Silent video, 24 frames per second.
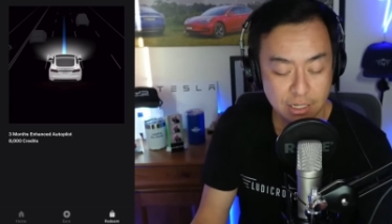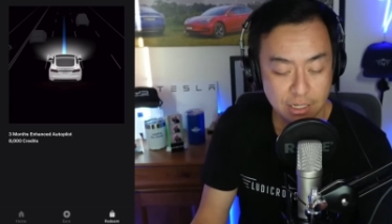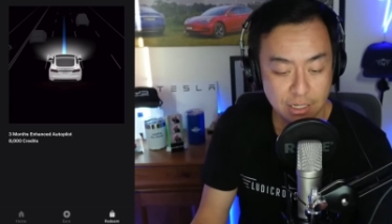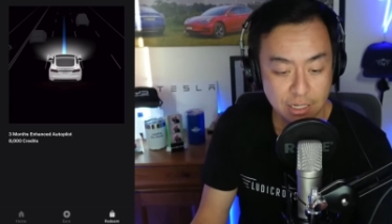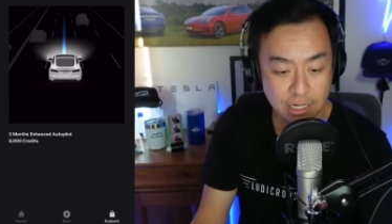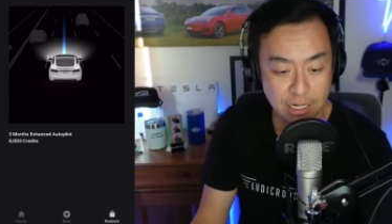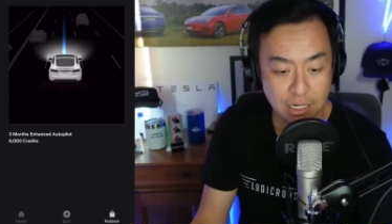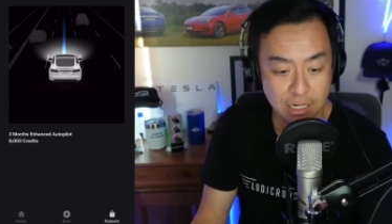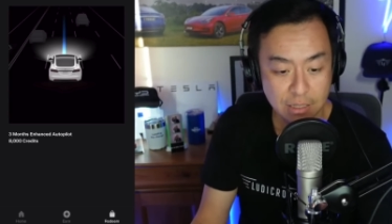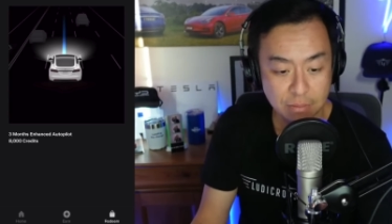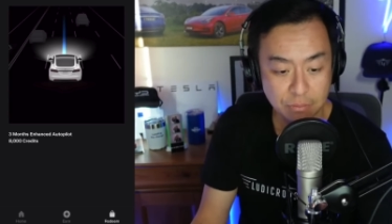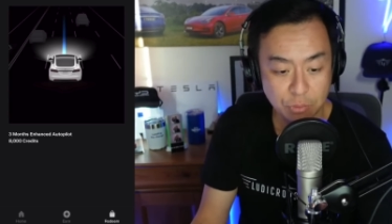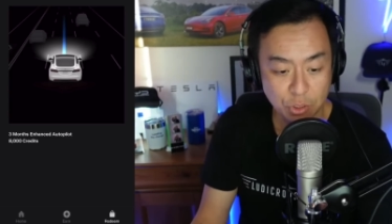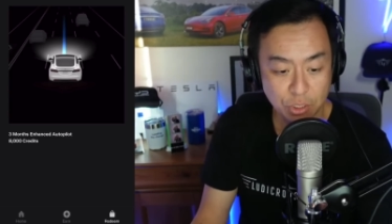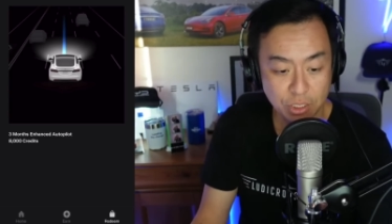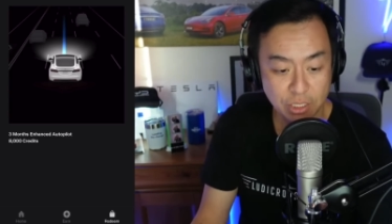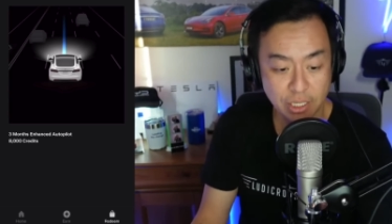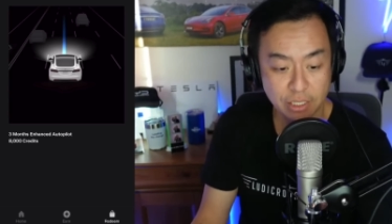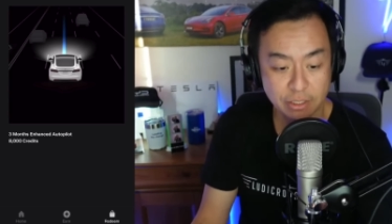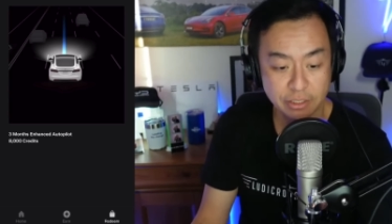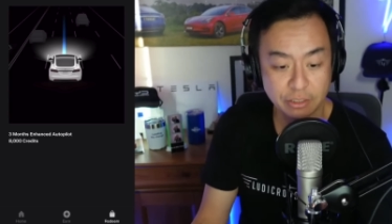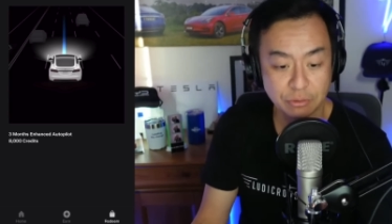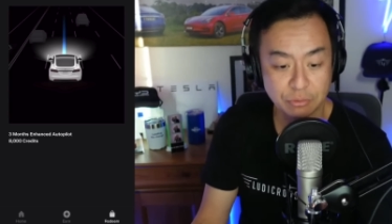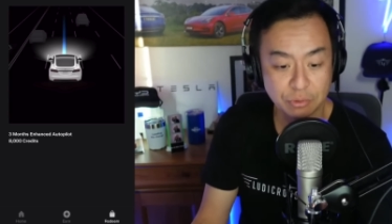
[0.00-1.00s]
You can
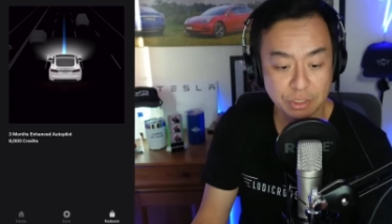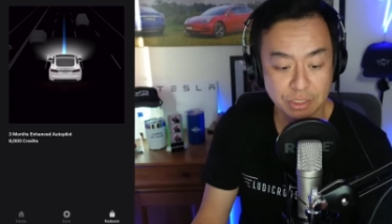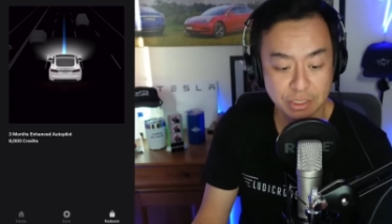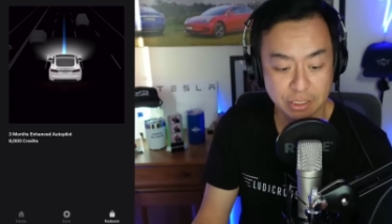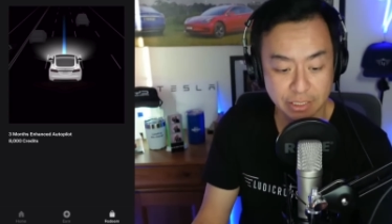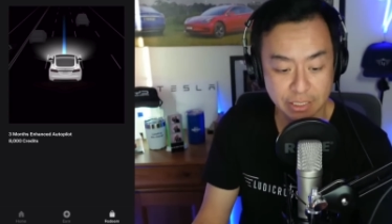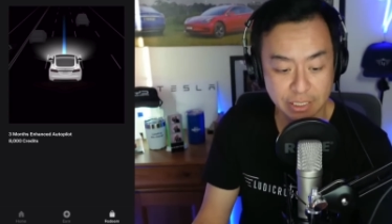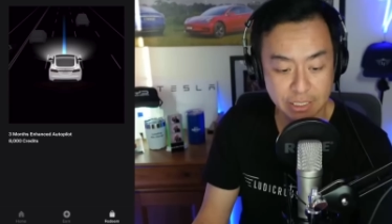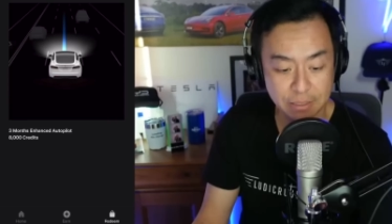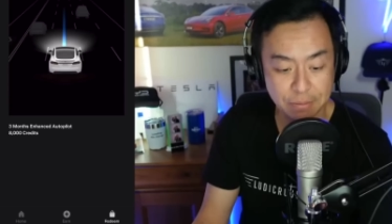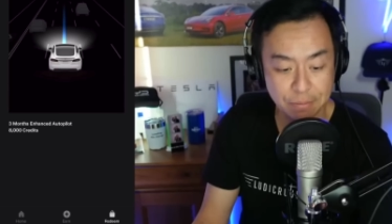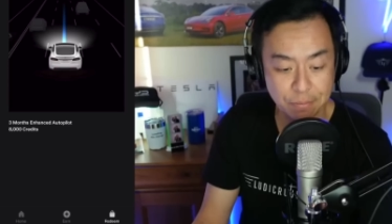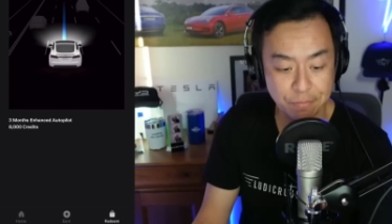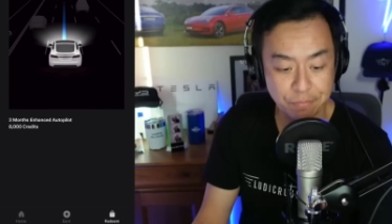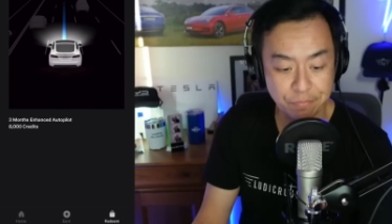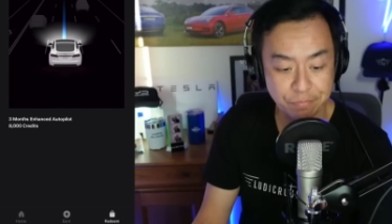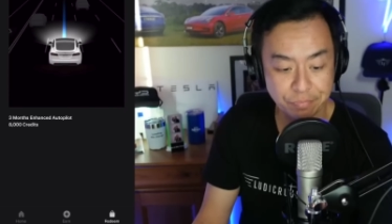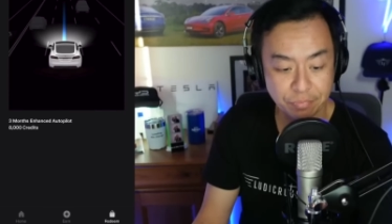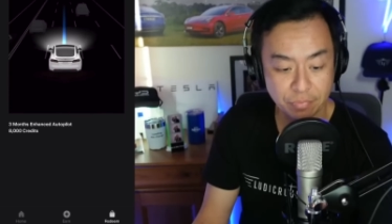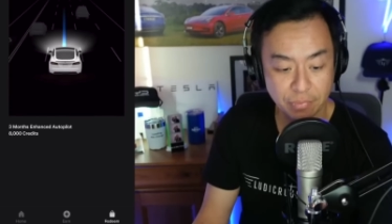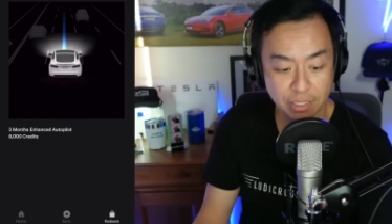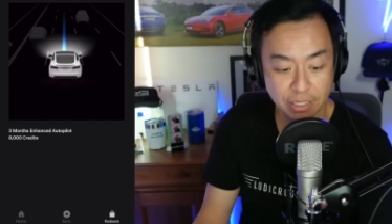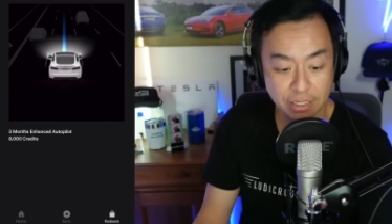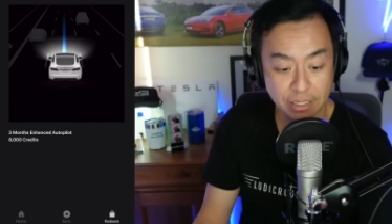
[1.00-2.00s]
actually redeem
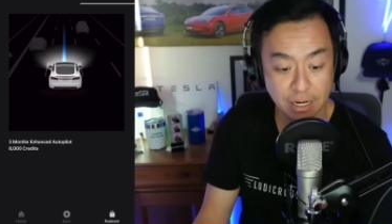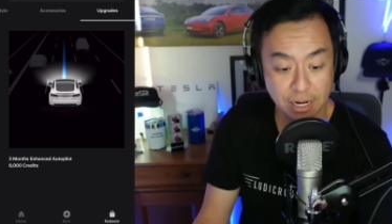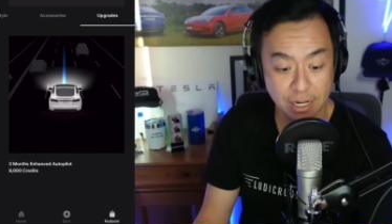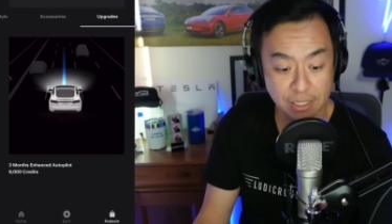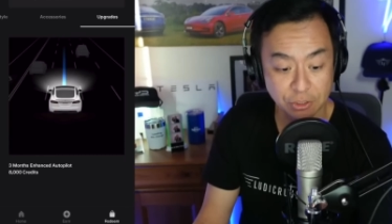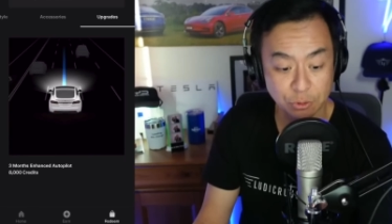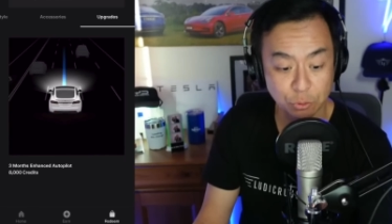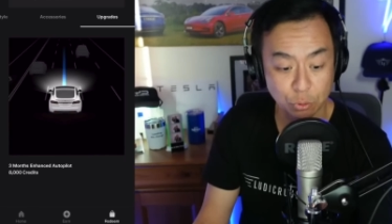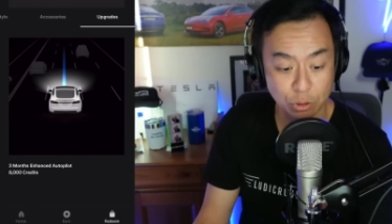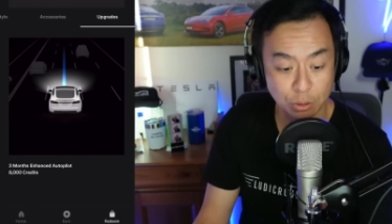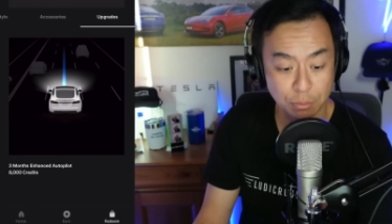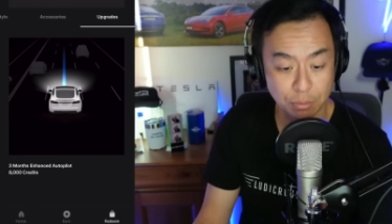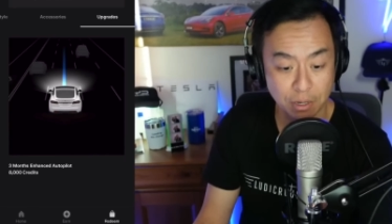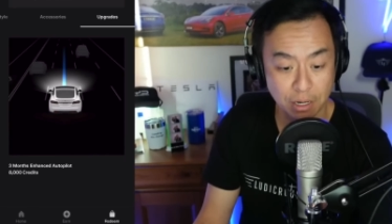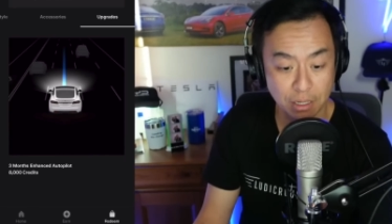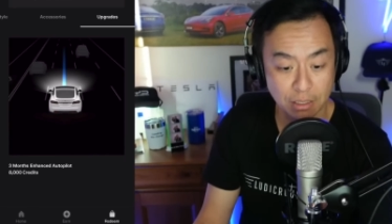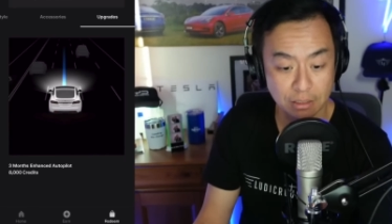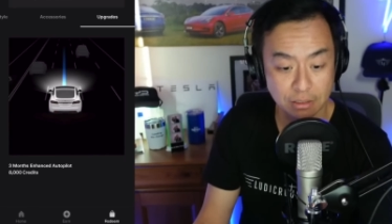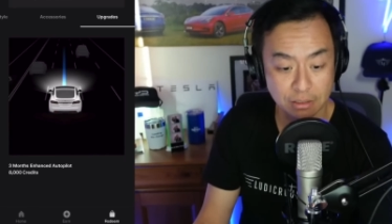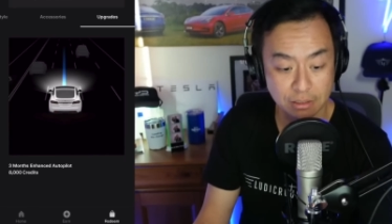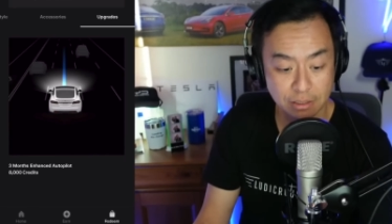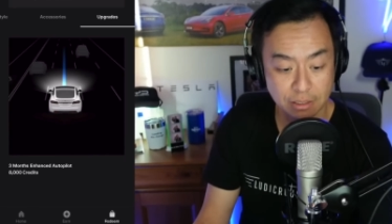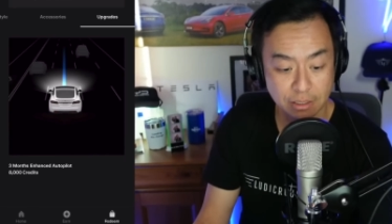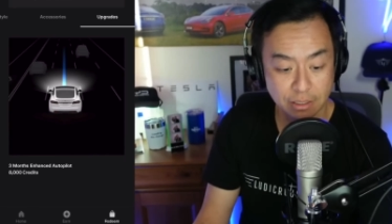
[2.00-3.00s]
Enhanced Autopilot